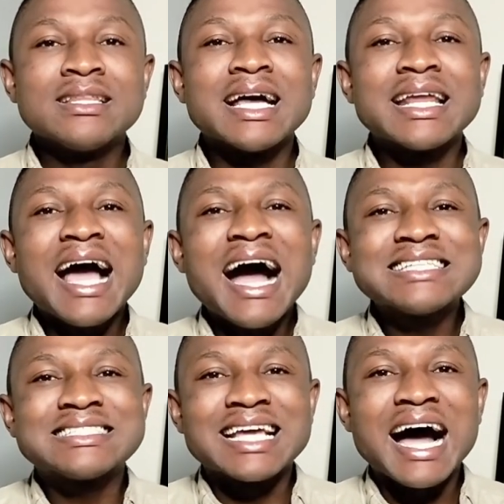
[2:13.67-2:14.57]
that He
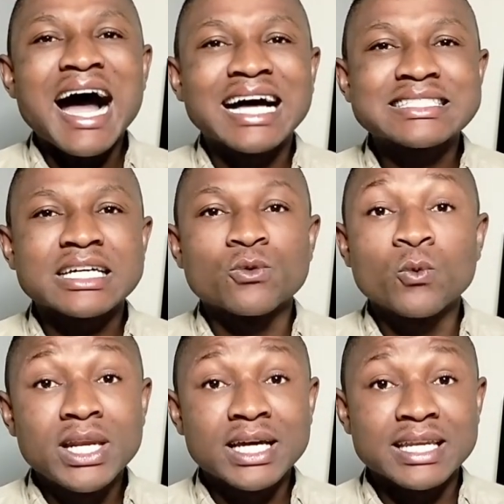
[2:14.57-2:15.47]
has the heart and
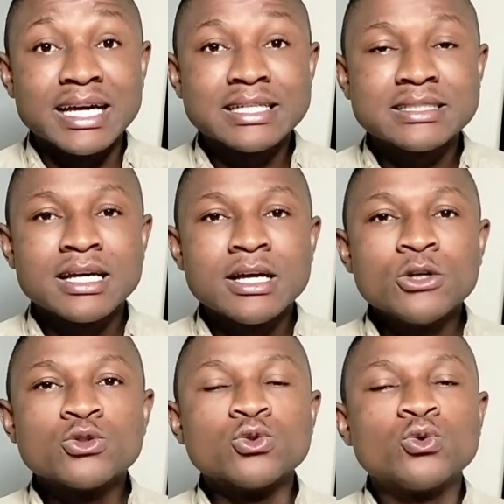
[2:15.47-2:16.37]
willingness
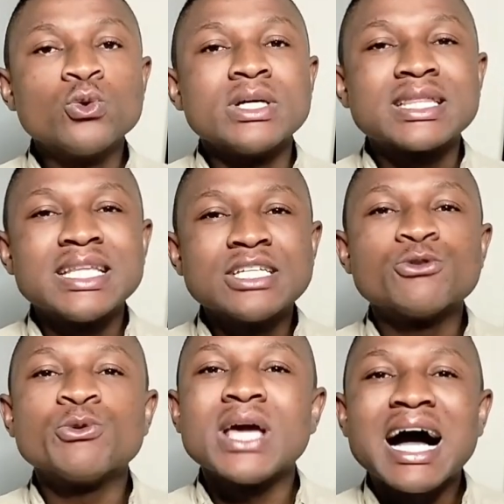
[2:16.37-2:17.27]
to do the things
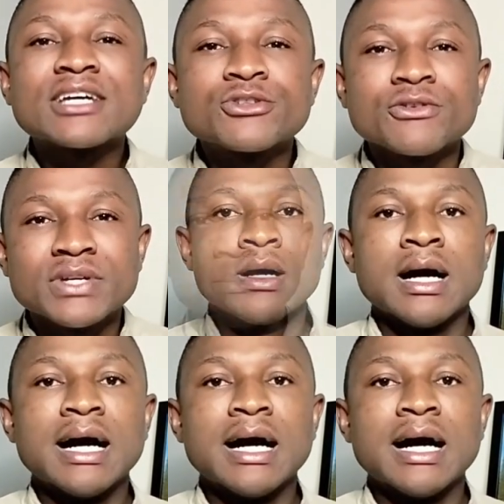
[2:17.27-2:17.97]
we ask of Him.